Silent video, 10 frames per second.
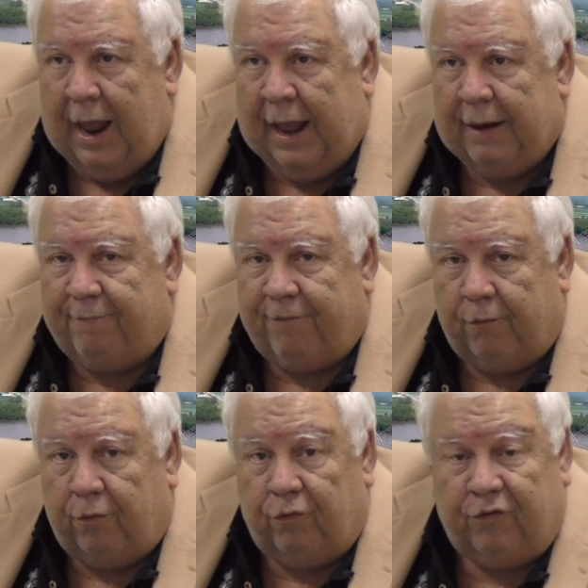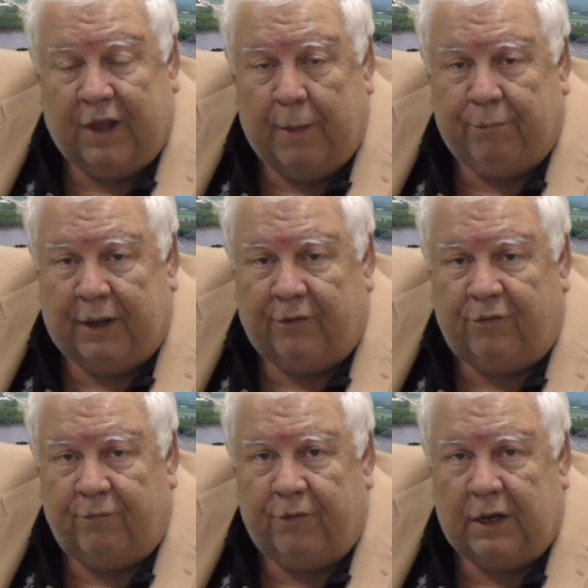and further
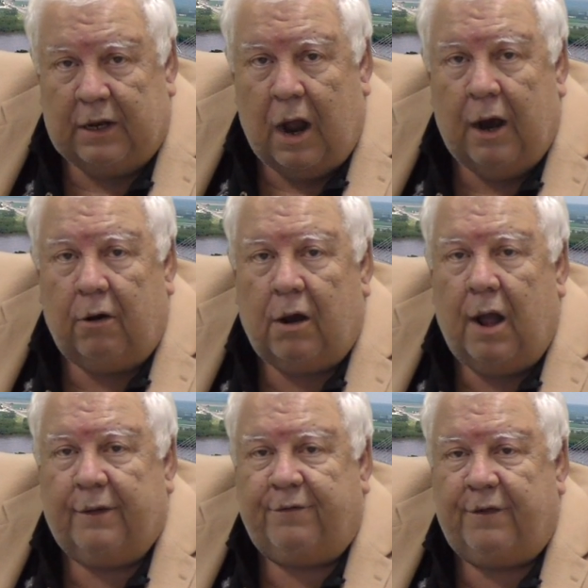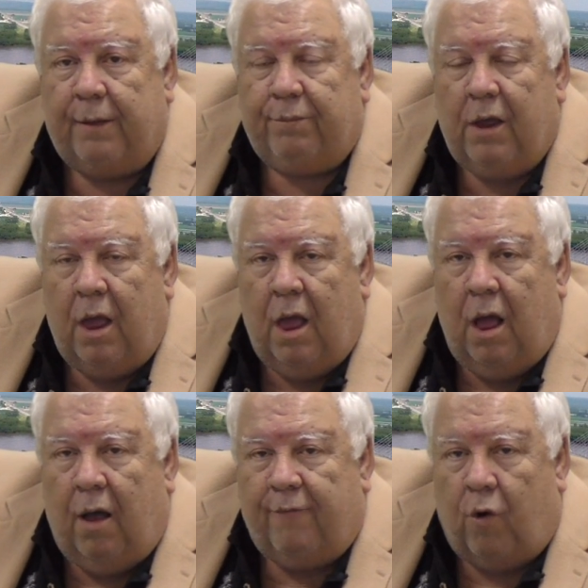skeptics of the entire concept
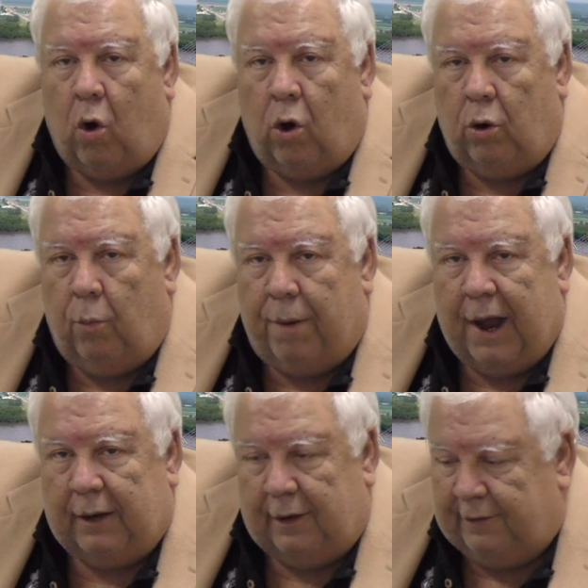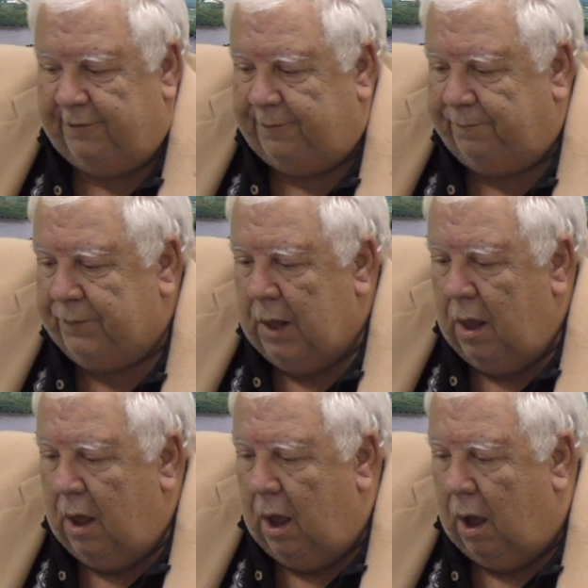of autopilots.
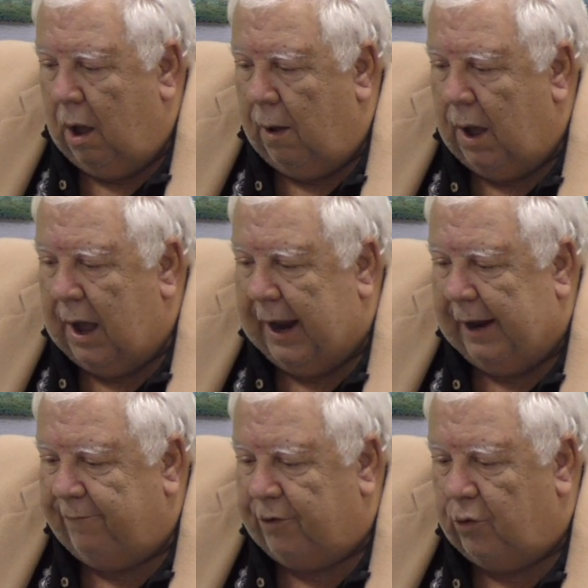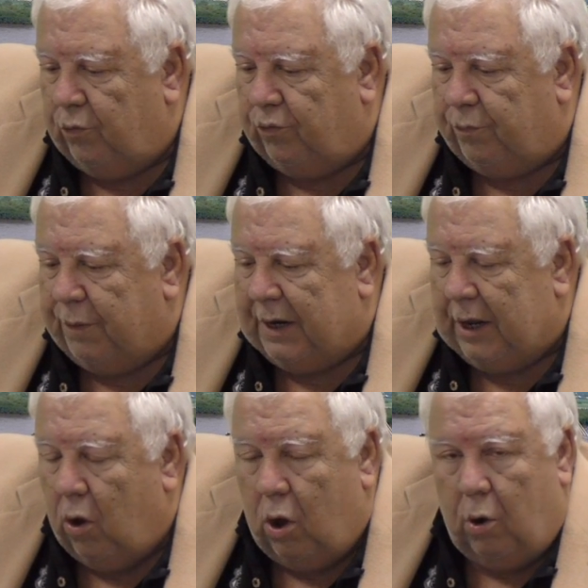Uh, I have used
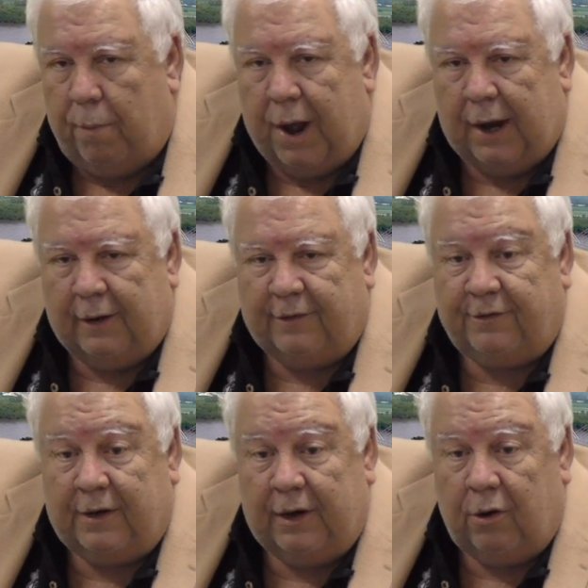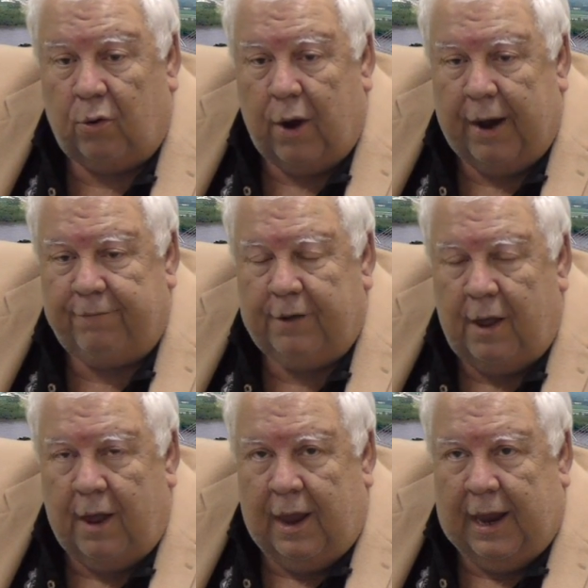many autopilots in aircraft
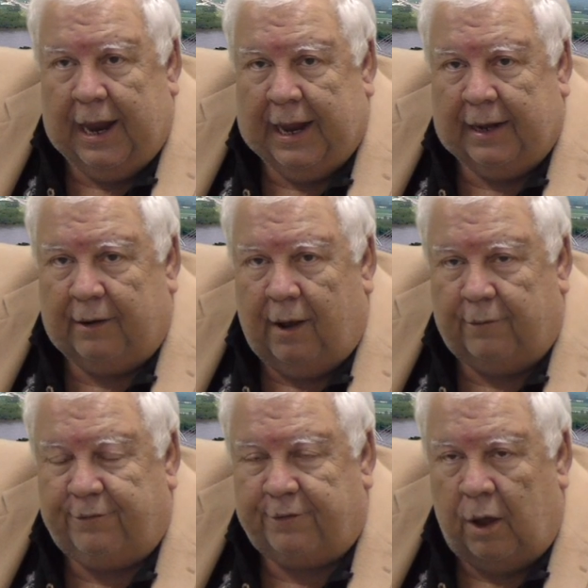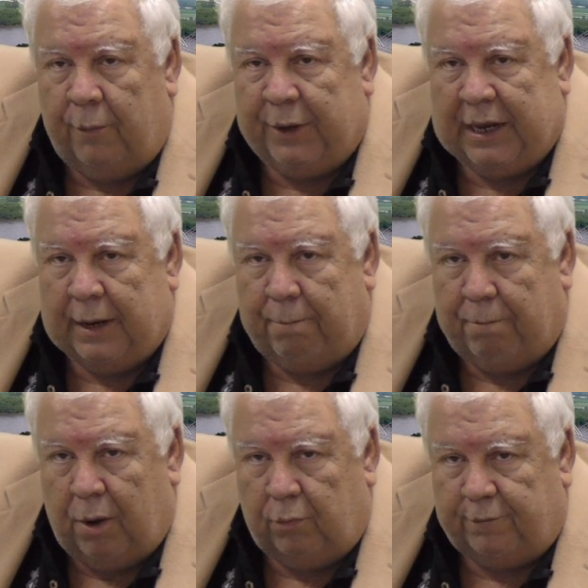and uh, some in
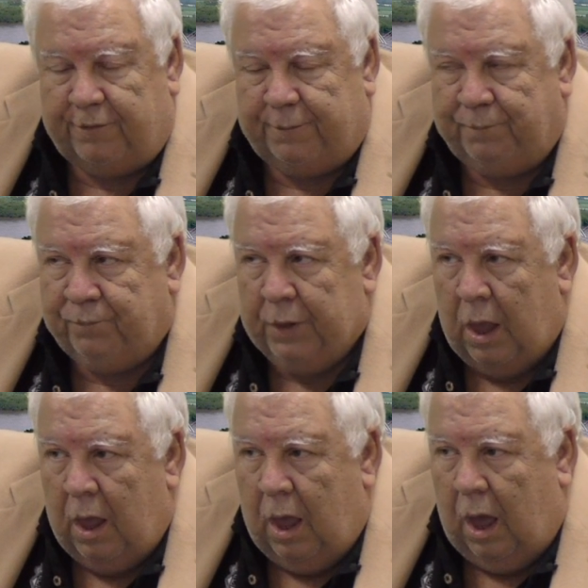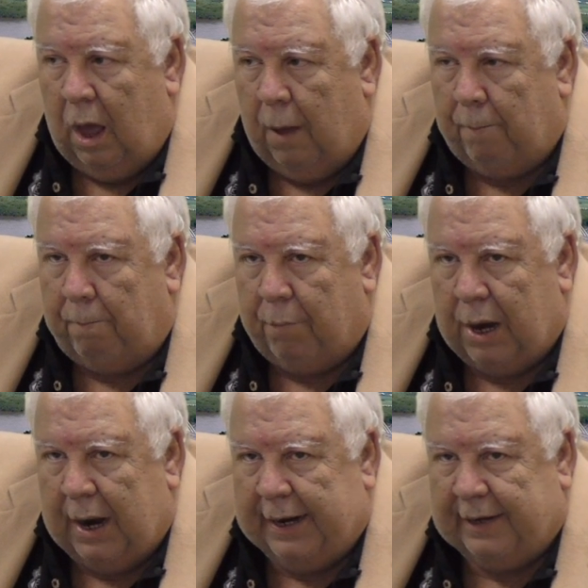boats, uh,
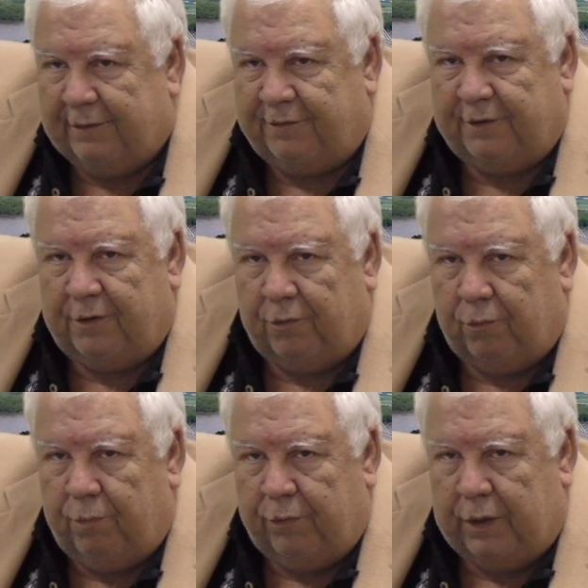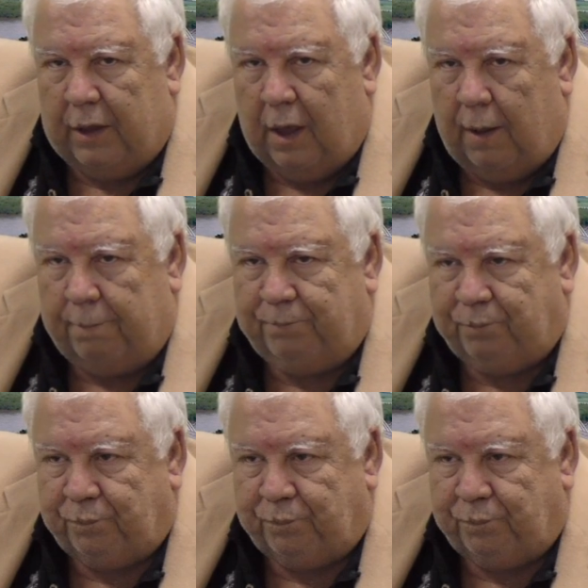but I consider the um,